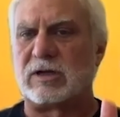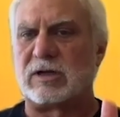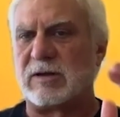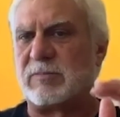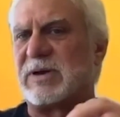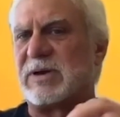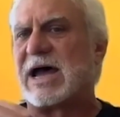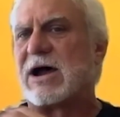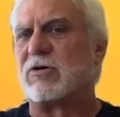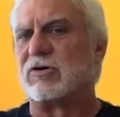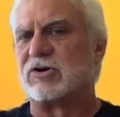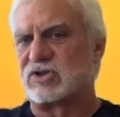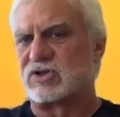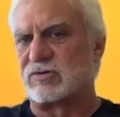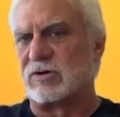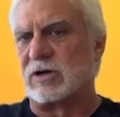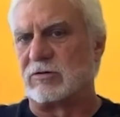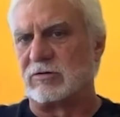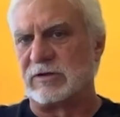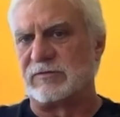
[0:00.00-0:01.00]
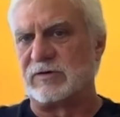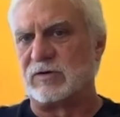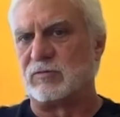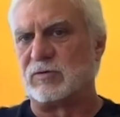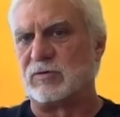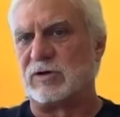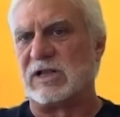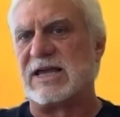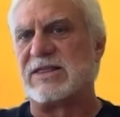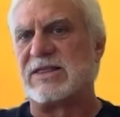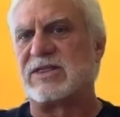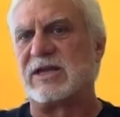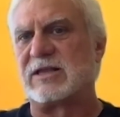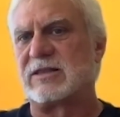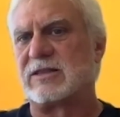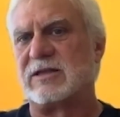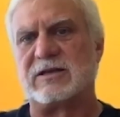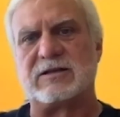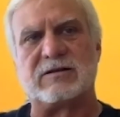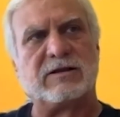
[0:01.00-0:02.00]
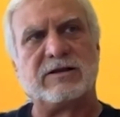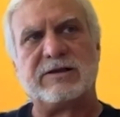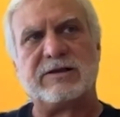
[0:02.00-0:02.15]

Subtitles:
power struggle, if you will. I think that